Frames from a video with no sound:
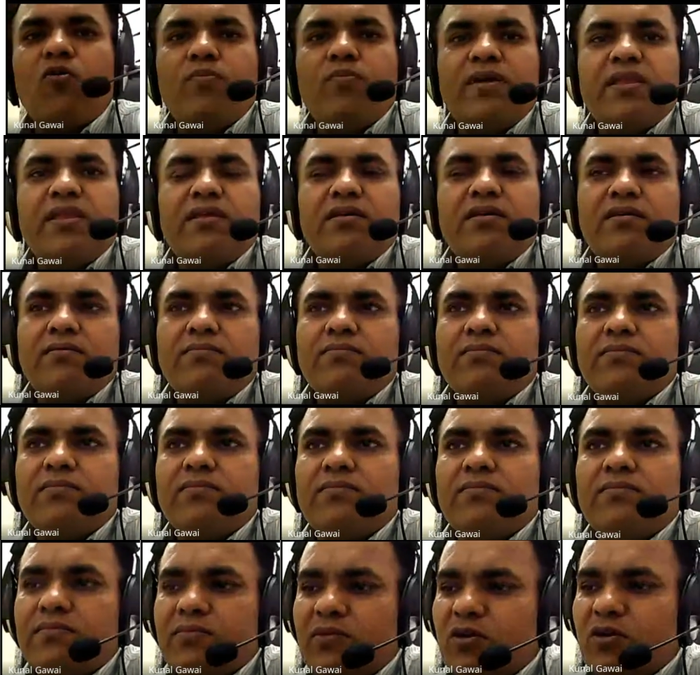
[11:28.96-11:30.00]
many
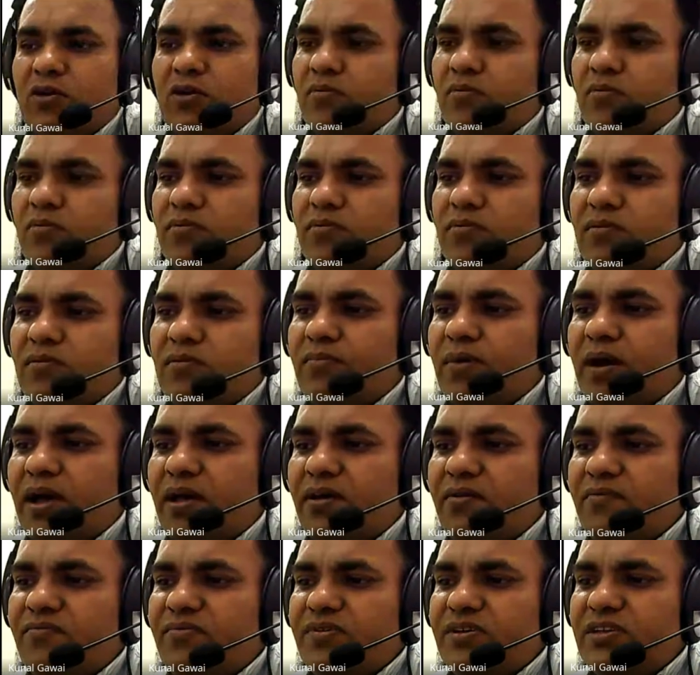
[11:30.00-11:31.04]
or
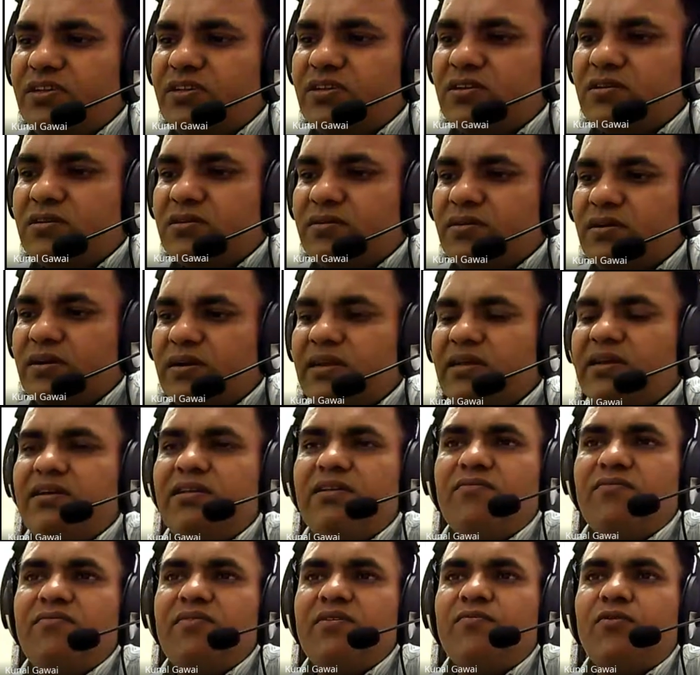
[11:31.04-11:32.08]
by which
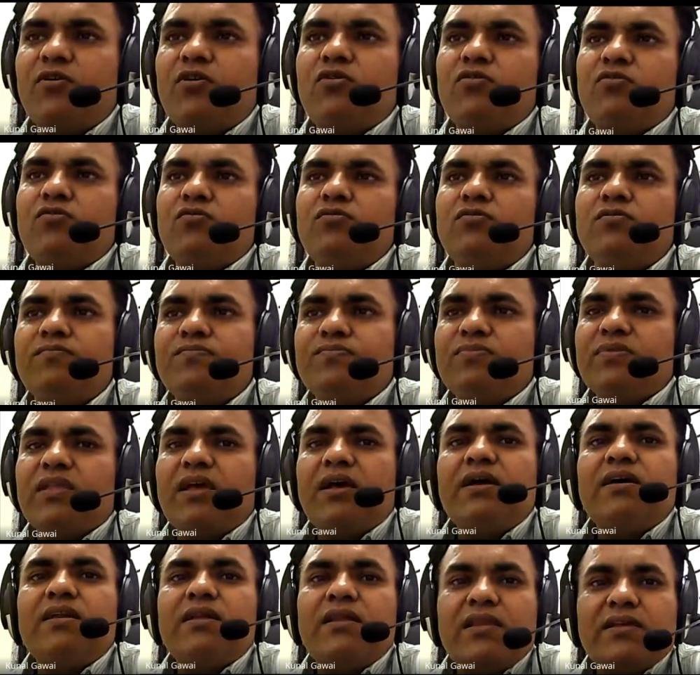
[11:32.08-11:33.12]
degree we want to
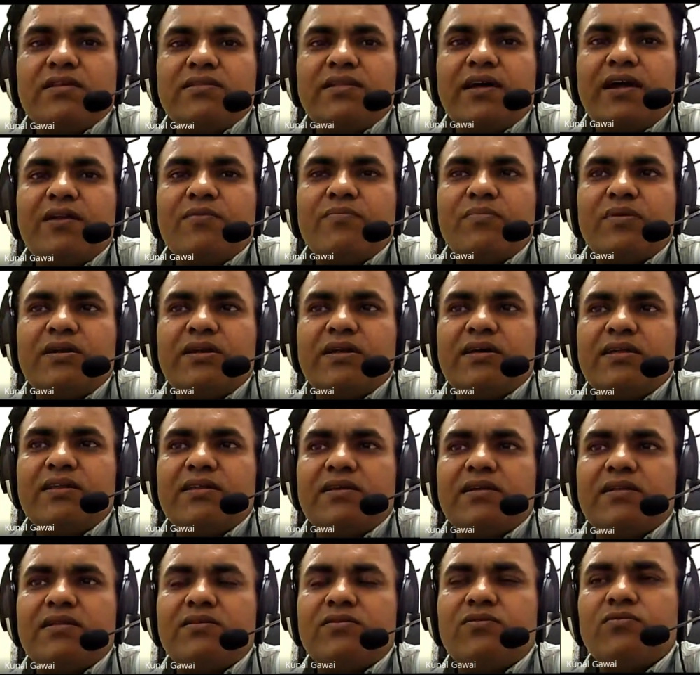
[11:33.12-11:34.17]
release that
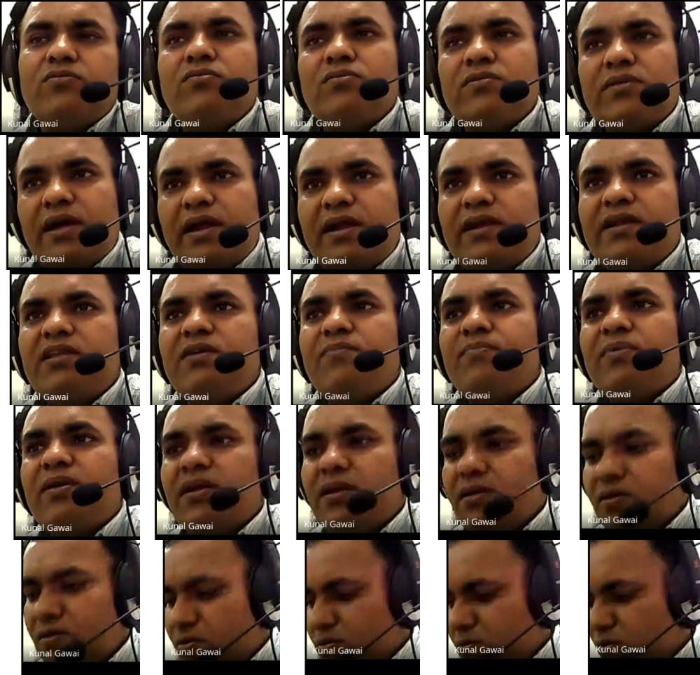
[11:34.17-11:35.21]
material. So that
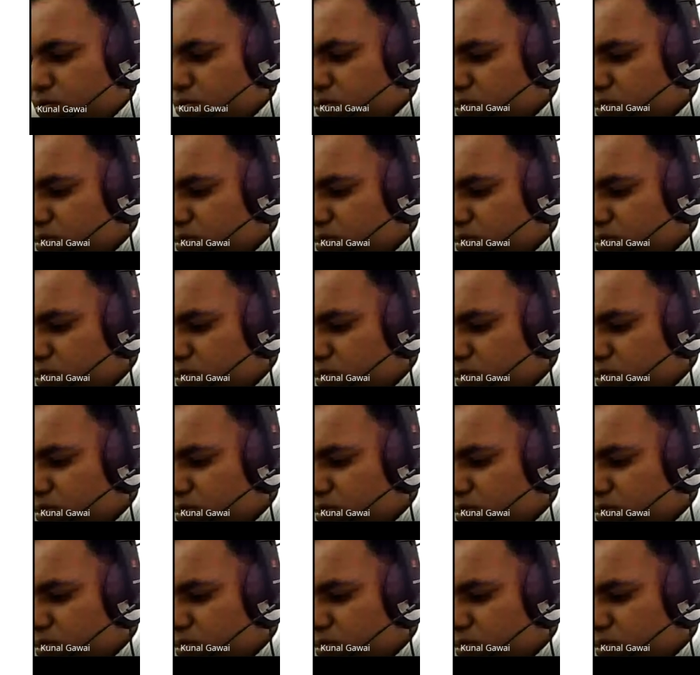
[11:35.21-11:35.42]
depend on